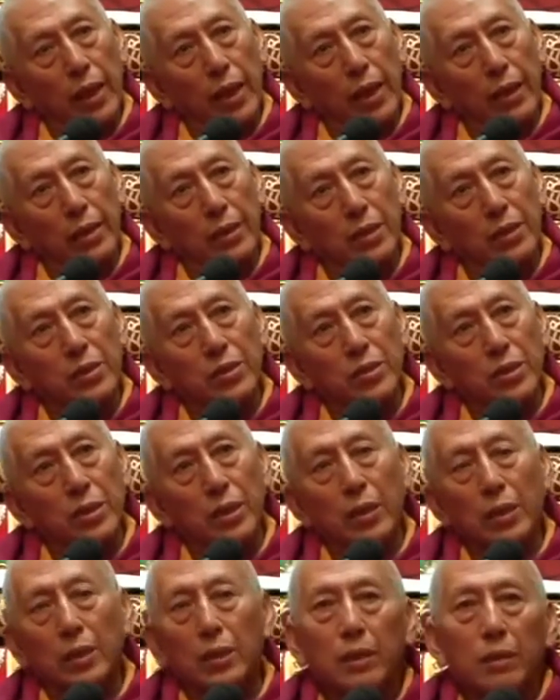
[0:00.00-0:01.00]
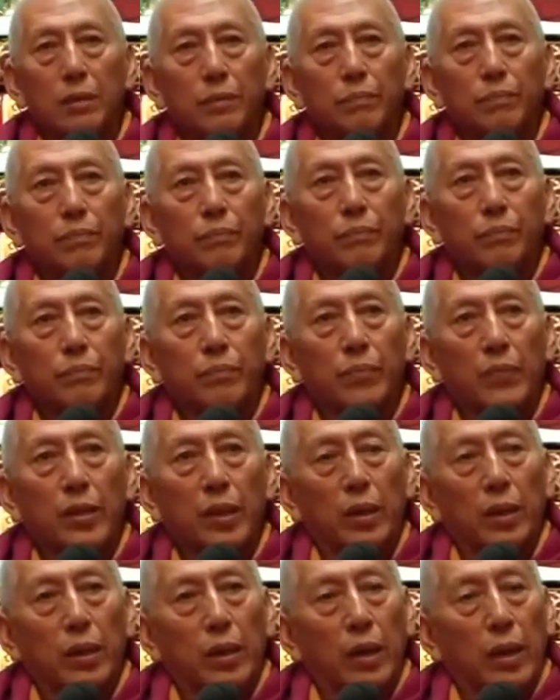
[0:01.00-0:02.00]
And this year,
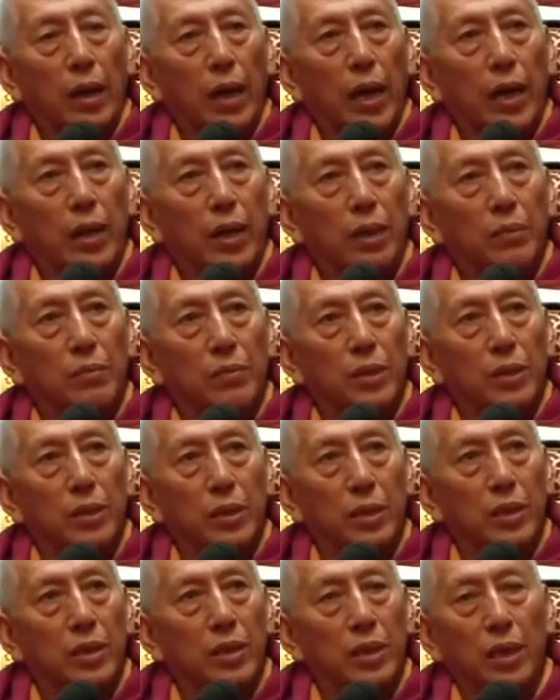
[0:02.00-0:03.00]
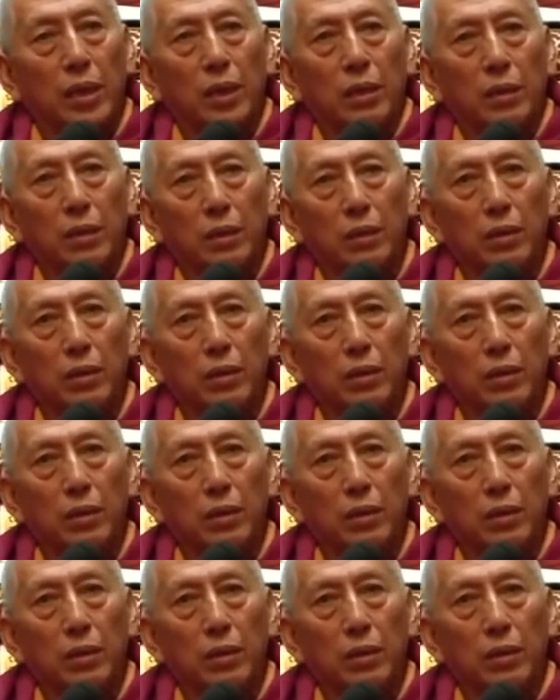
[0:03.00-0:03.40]
I lived in India